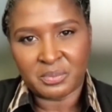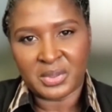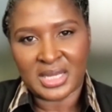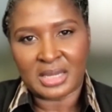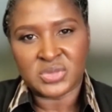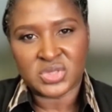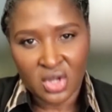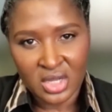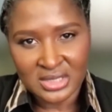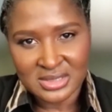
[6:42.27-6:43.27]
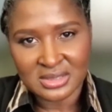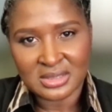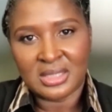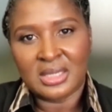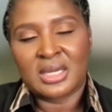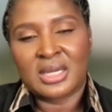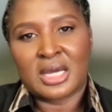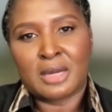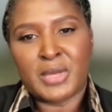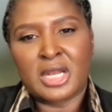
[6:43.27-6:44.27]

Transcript: it becomes targeted, um,